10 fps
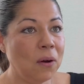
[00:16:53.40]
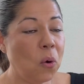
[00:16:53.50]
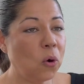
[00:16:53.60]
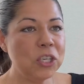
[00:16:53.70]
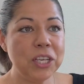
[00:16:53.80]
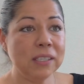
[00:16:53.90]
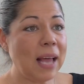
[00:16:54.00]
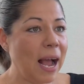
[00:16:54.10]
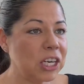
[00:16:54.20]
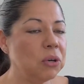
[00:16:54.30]
or just
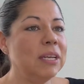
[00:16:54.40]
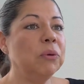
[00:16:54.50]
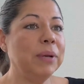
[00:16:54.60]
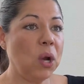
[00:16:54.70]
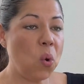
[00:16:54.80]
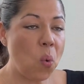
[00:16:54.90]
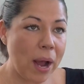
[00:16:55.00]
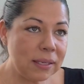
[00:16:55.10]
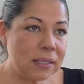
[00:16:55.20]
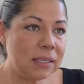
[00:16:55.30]
actually
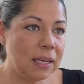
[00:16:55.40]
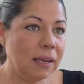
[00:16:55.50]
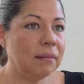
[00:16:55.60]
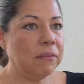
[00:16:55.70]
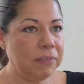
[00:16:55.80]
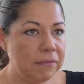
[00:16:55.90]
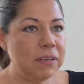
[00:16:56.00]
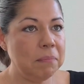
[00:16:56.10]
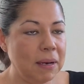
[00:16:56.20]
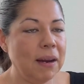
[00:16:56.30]
requesting the
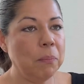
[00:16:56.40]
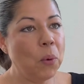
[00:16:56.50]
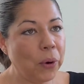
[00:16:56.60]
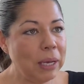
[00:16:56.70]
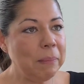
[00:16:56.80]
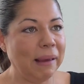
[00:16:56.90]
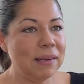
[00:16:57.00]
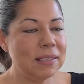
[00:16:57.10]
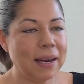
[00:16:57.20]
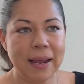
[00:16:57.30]
15-minute
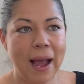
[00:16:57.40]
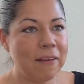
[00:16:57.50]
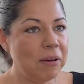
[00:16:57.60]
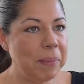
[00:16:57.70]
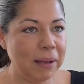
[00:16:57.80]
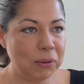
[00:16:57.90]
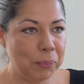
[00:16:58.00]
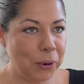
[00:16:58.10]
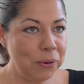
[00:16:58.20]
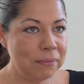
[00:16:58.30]
appointment that I have
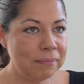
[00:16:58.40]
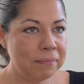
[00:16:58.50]
available.